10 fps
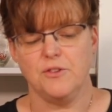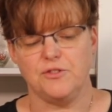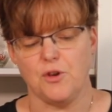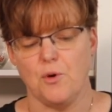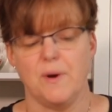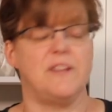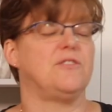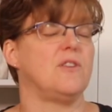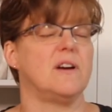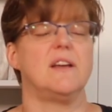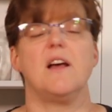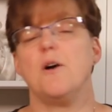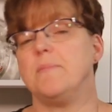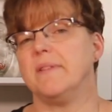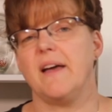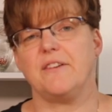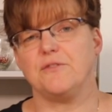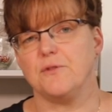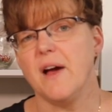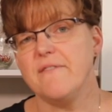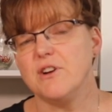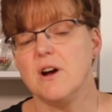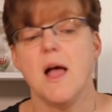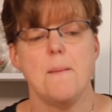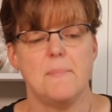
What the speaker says: So it's not going to help it last forever,